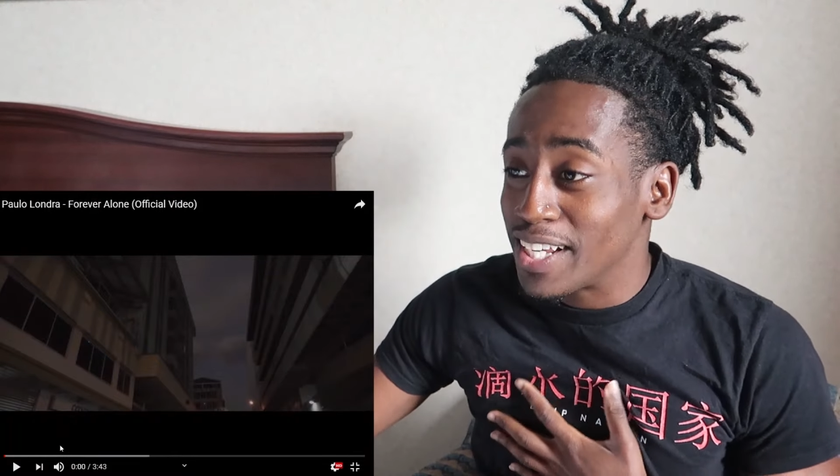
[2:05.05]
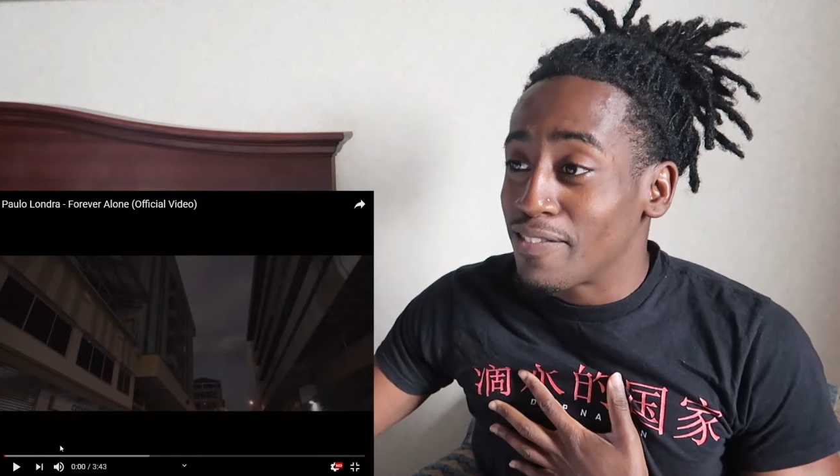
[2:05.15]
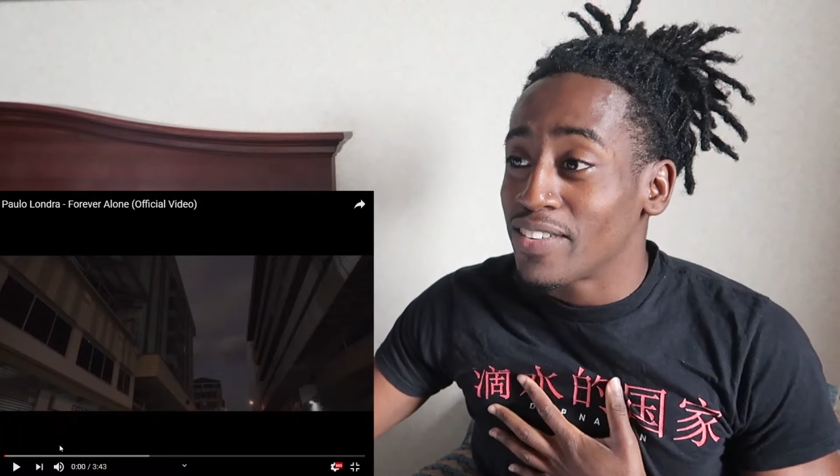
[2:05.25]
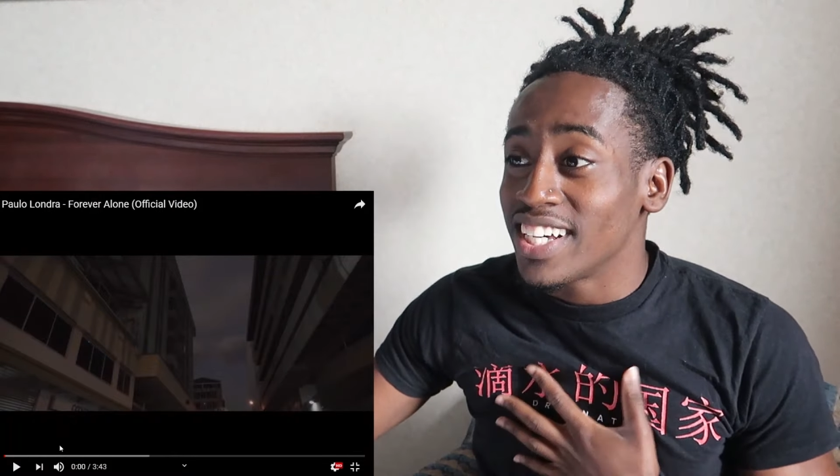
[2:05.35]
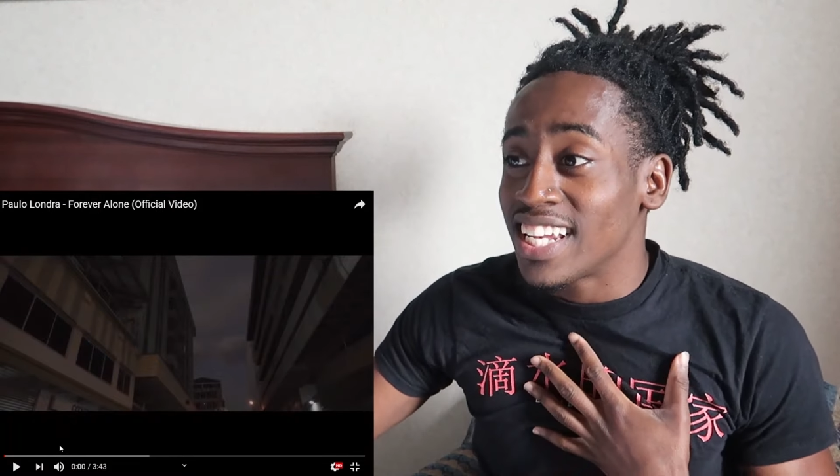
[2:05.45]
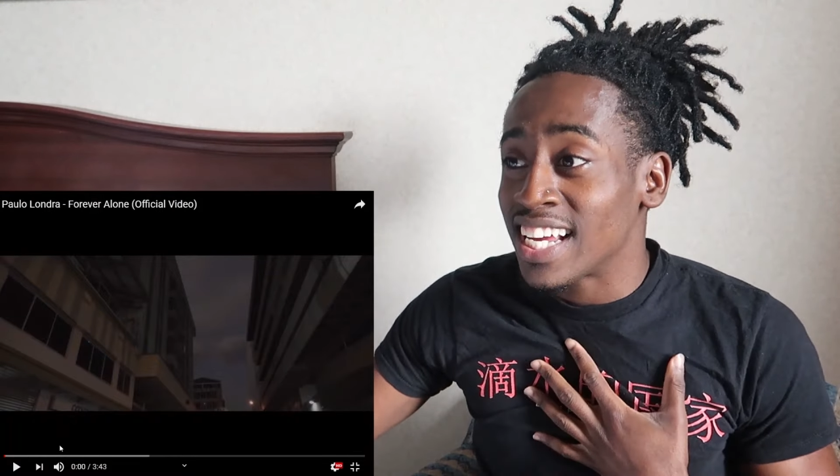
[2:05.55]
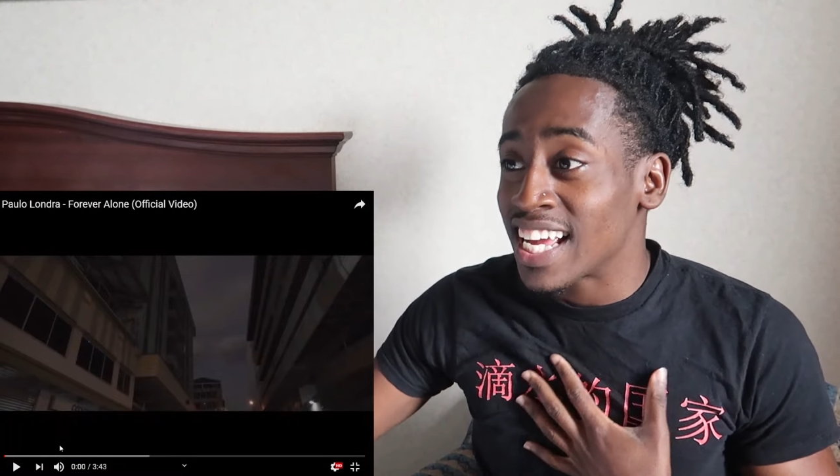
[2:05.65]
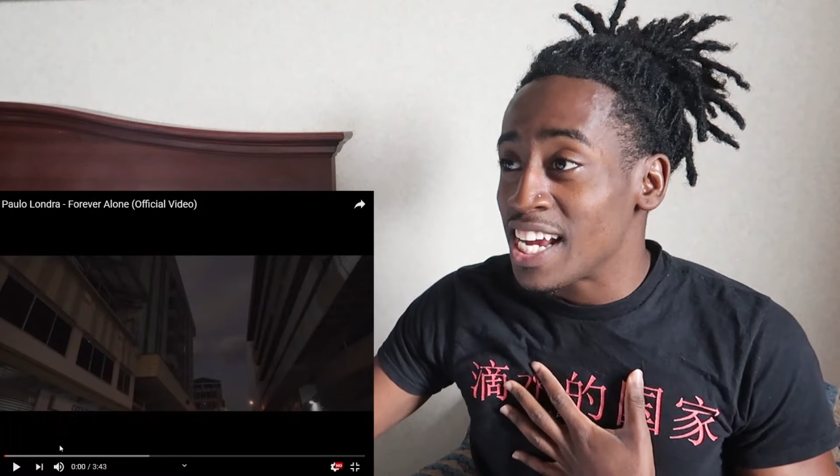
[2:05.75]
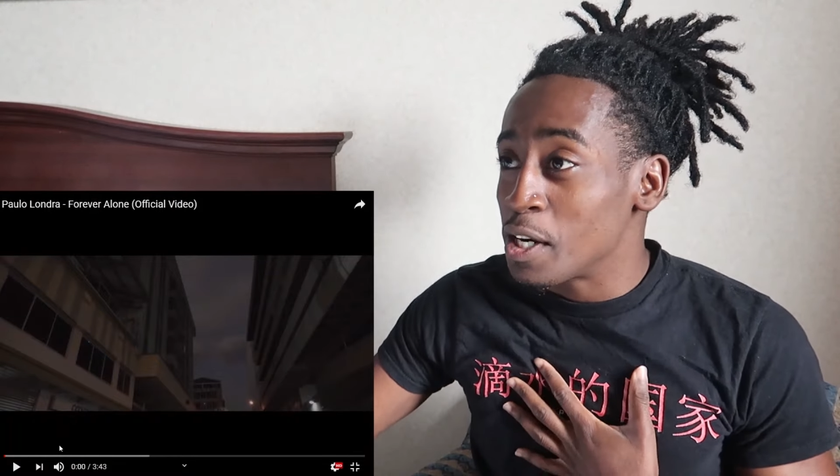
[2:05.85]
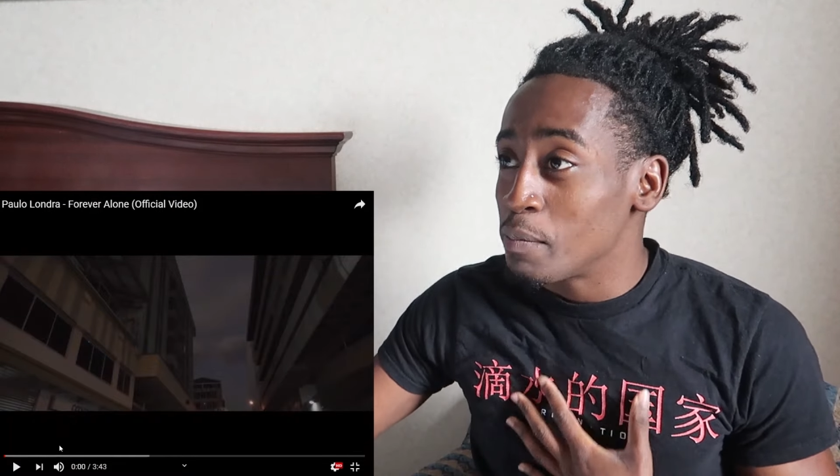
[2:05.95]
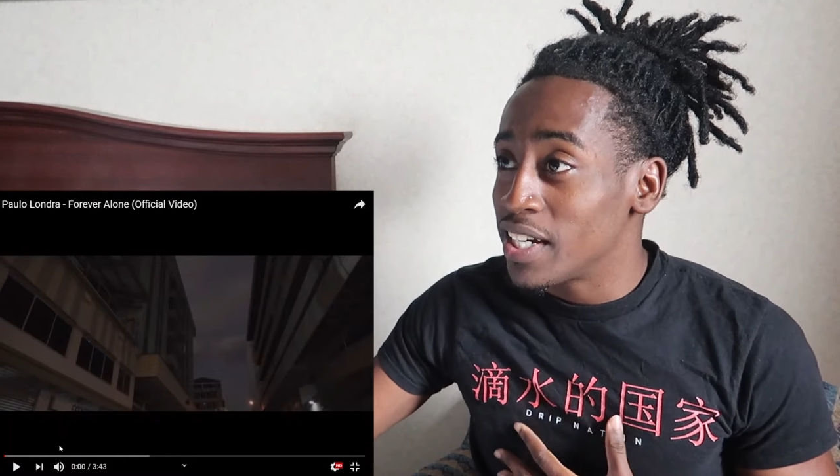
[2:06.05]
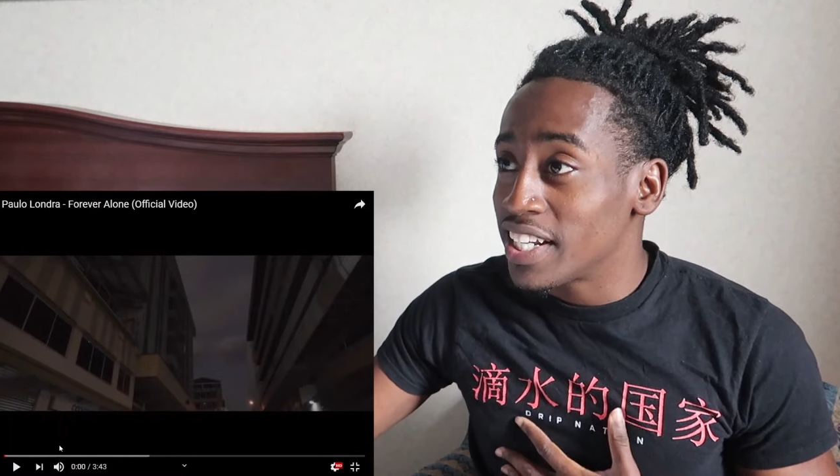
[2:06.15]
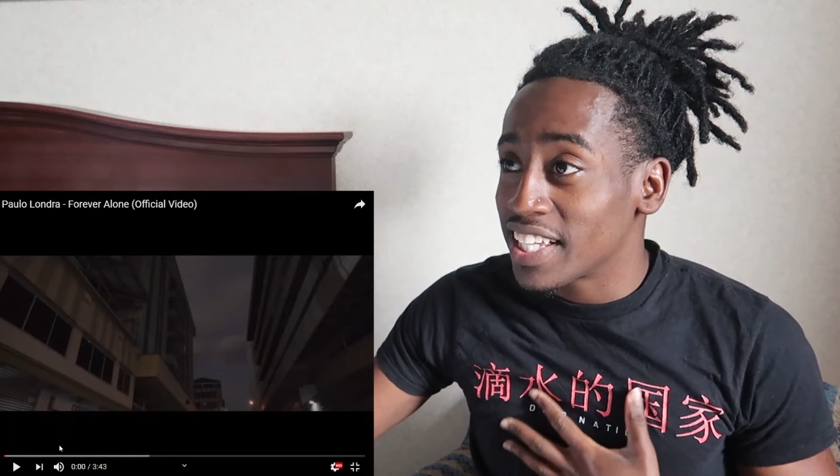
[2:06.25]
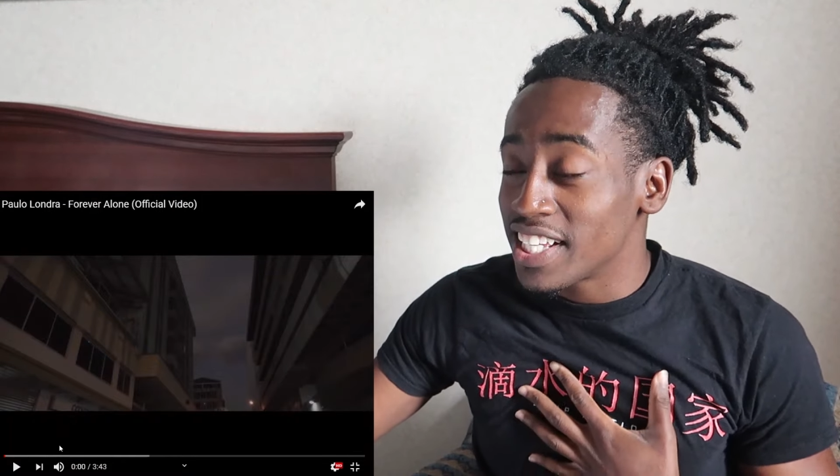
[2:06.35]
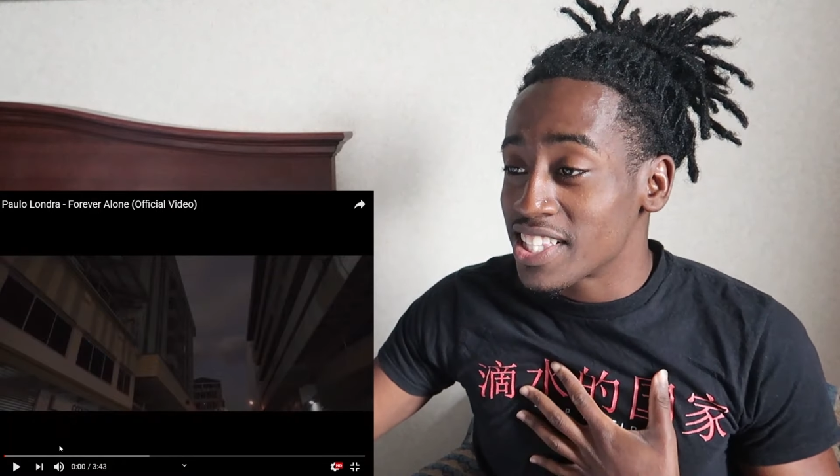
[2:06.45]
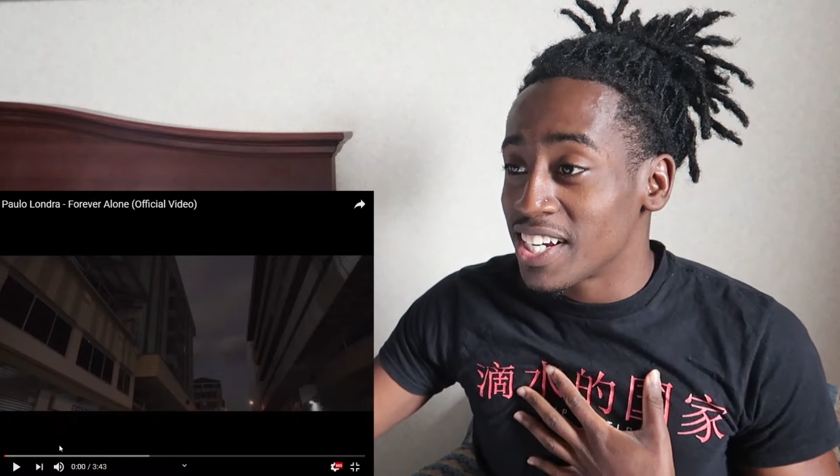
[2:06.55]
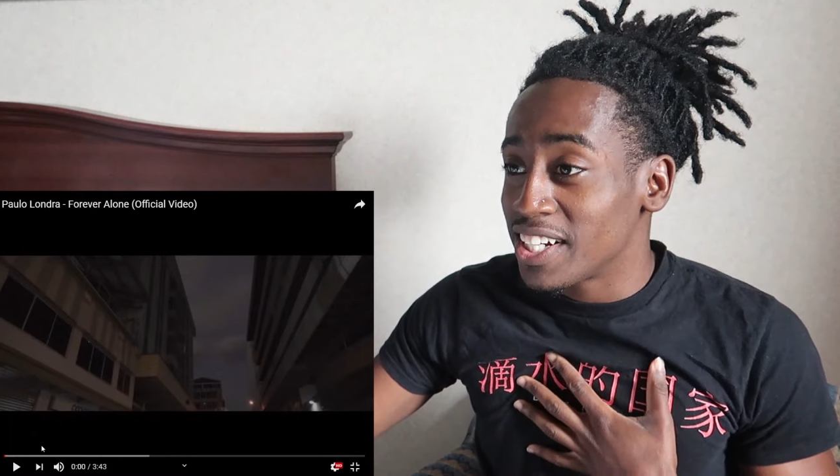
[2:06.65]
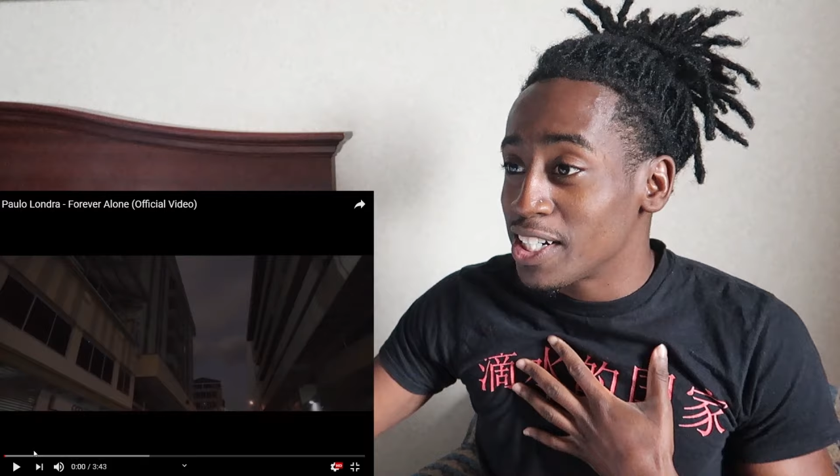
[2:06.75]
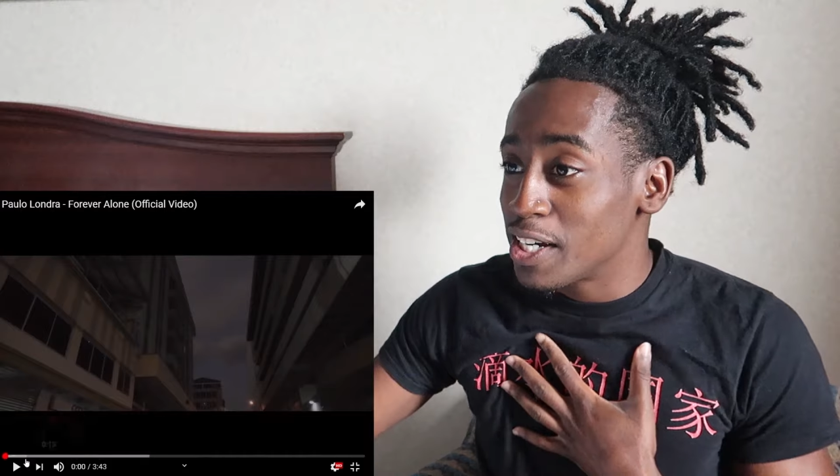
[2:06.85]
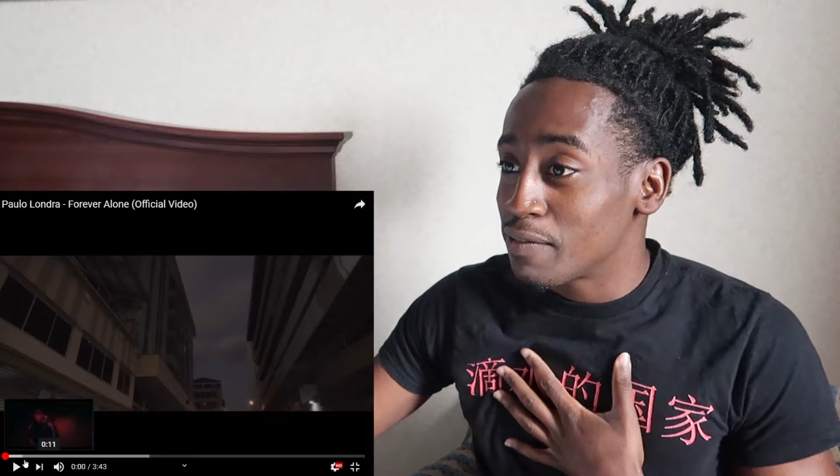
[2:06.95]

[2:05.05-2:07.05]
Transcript: It feel like I ain't gonna be able to get turned up.